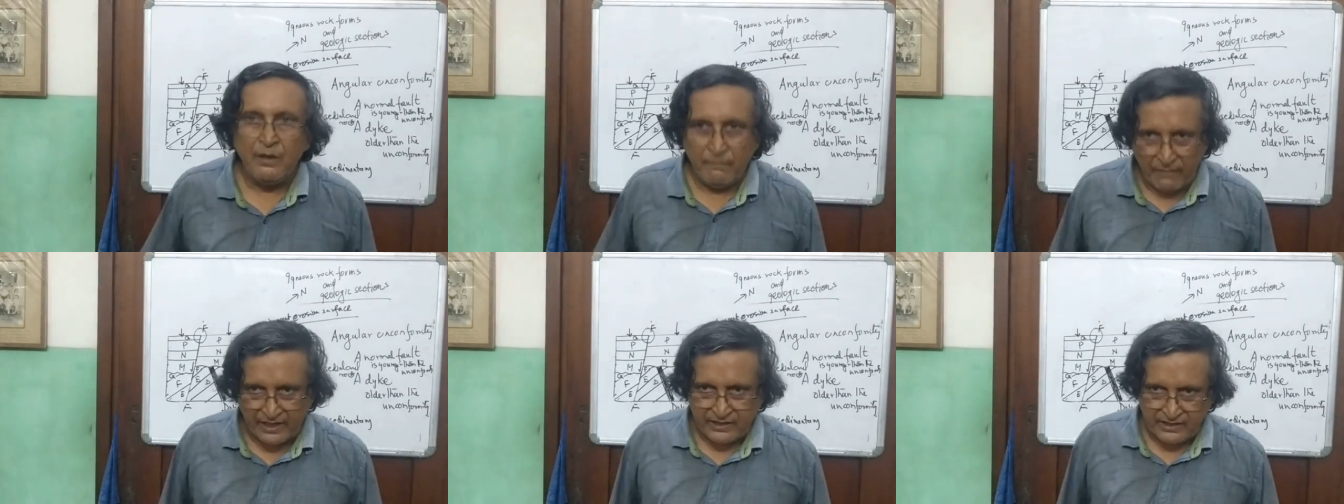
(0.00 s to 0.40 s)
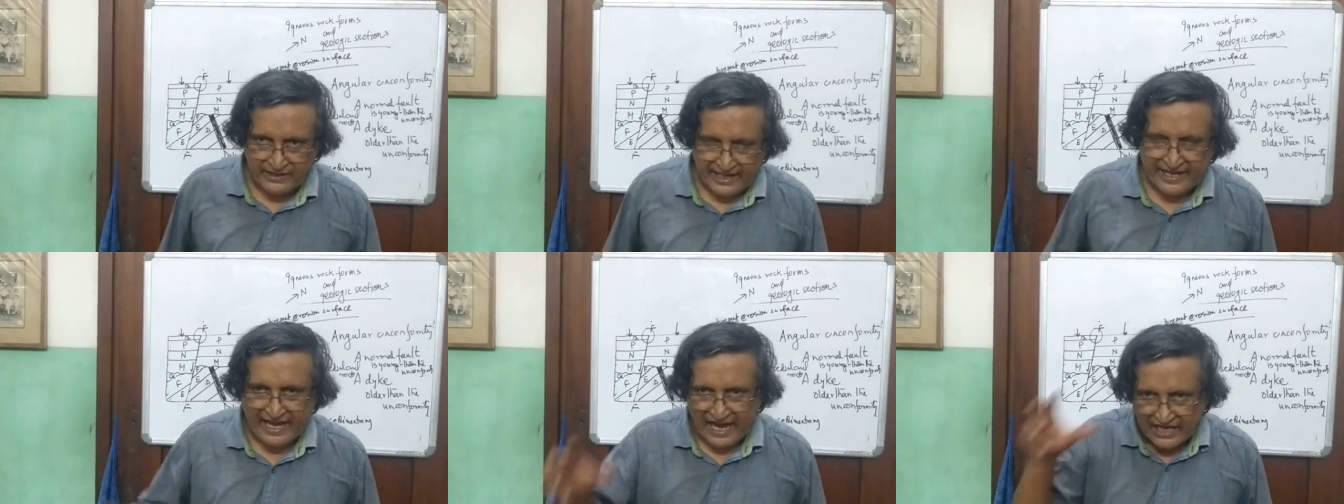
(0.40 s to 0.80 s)
But
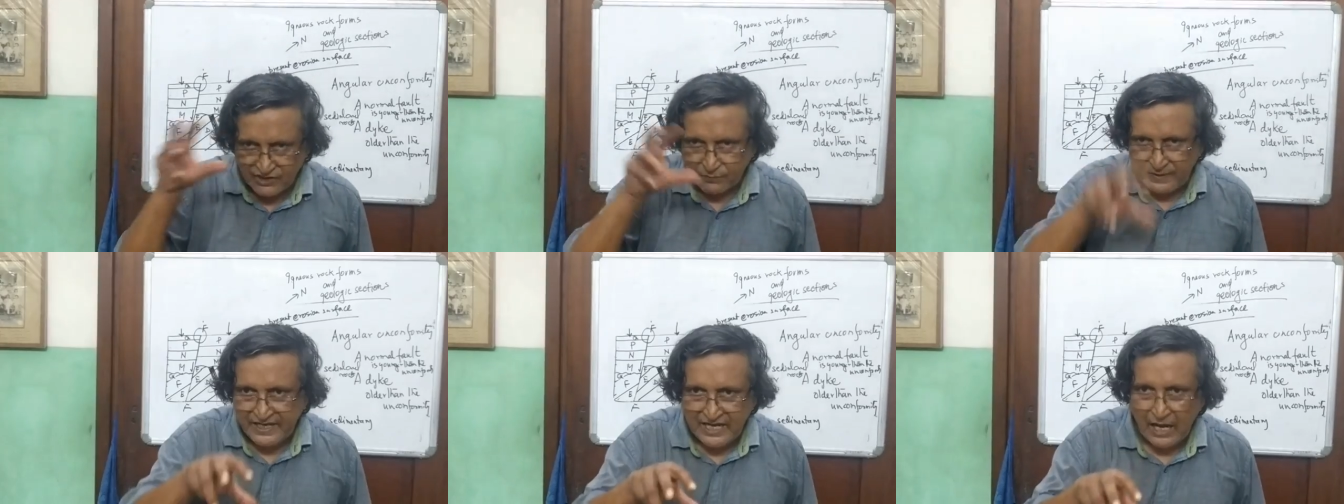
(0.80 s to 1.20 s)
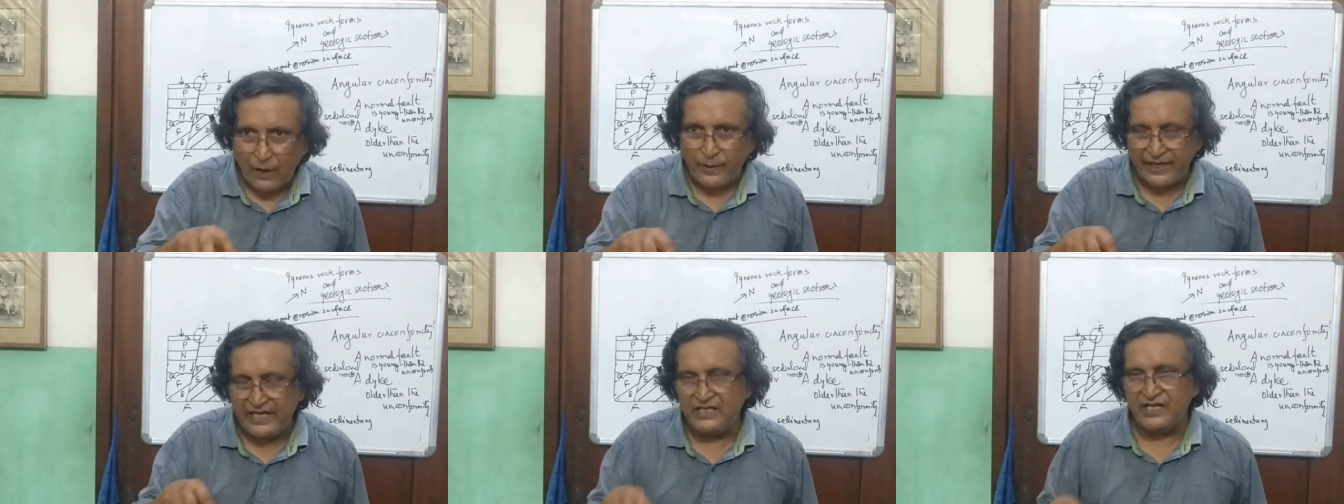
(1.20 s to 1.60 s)
there has been
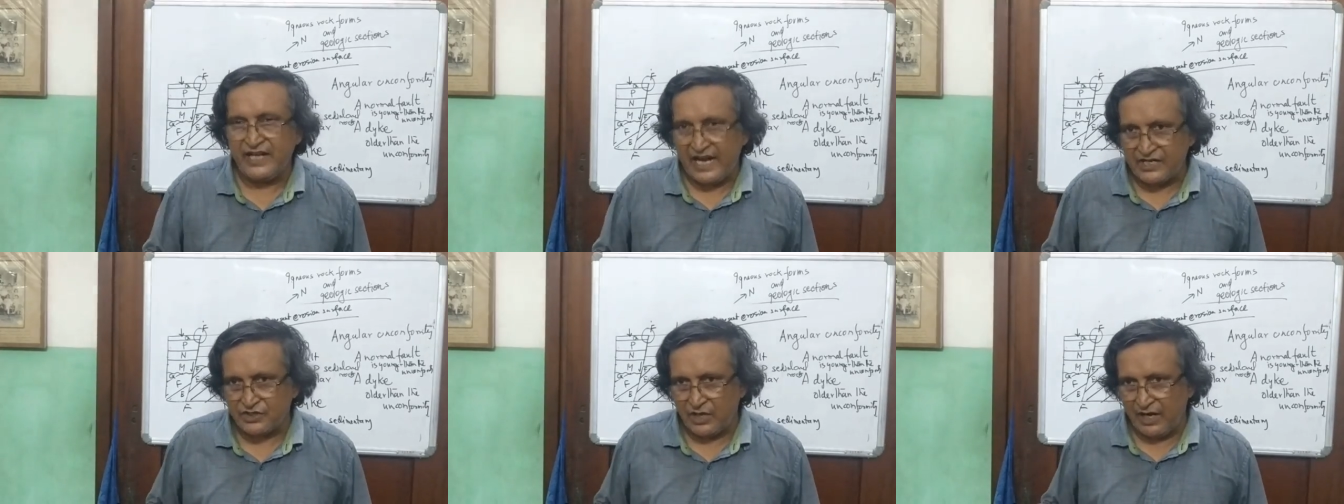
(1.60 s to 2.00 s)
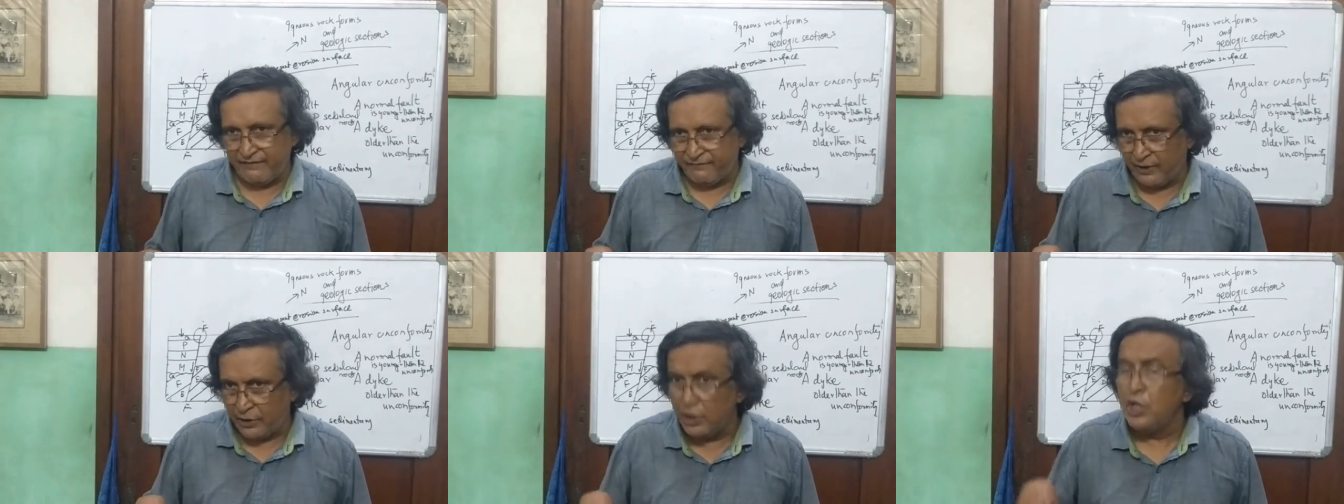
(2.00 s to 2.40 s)
now an international
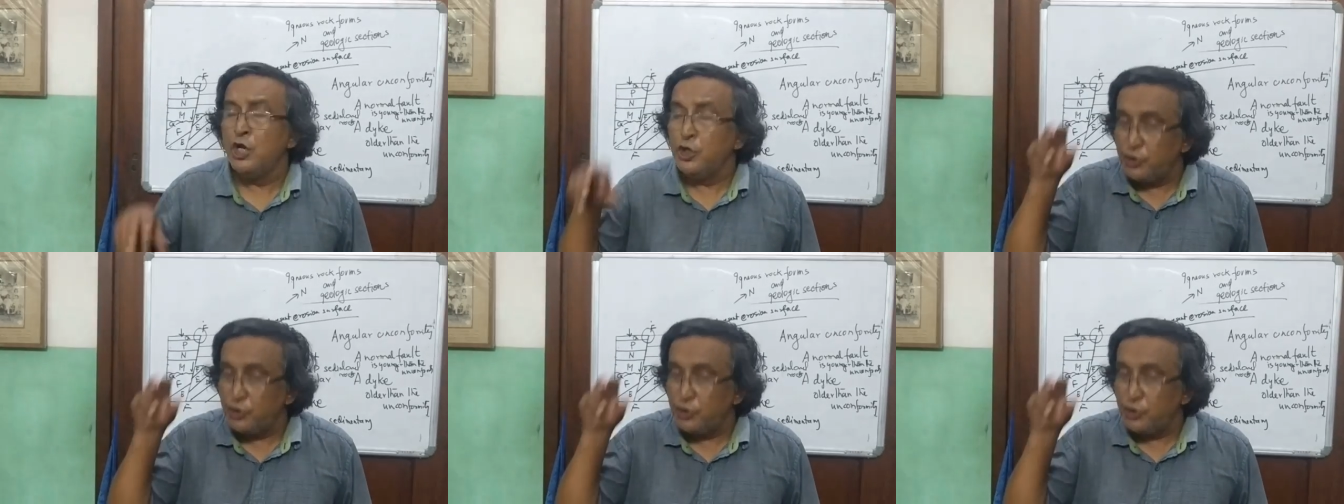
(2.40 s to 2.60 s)
effort